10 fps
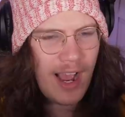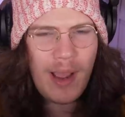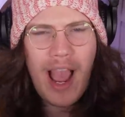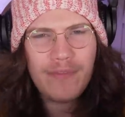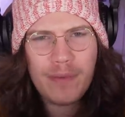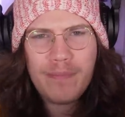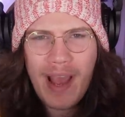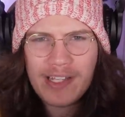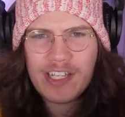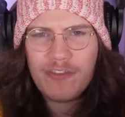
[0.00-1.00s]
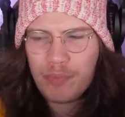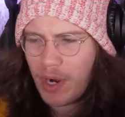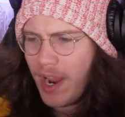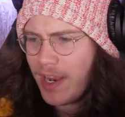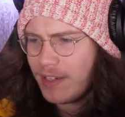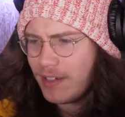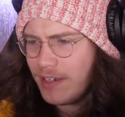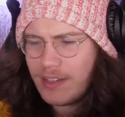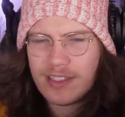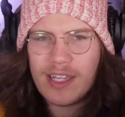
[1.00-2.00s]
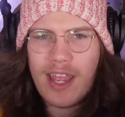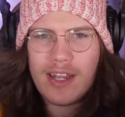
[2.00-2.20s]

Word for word: I have a massive brain. You didn't see